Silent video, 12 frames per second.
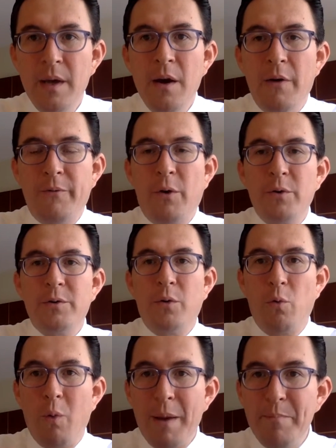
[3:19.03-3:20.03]
Of course,
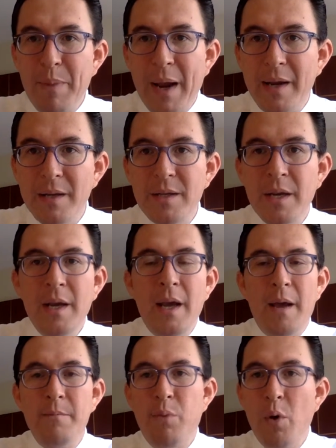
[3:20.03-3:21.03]
the web page
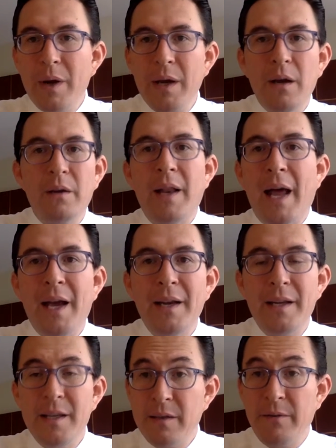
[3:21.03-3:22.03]
and booking
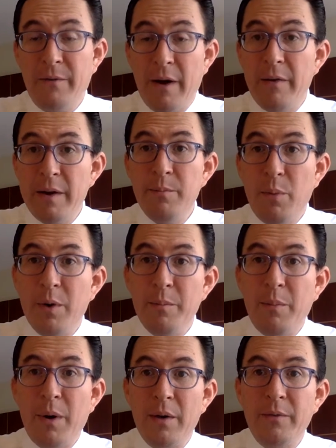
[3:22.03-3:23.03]
online is a very
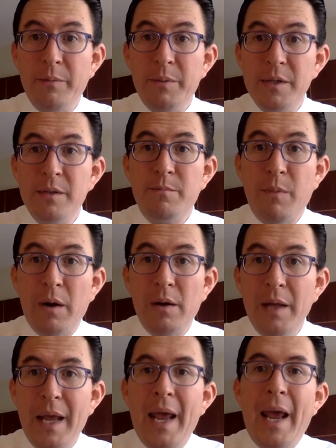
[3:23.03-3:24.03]
important part of the business model.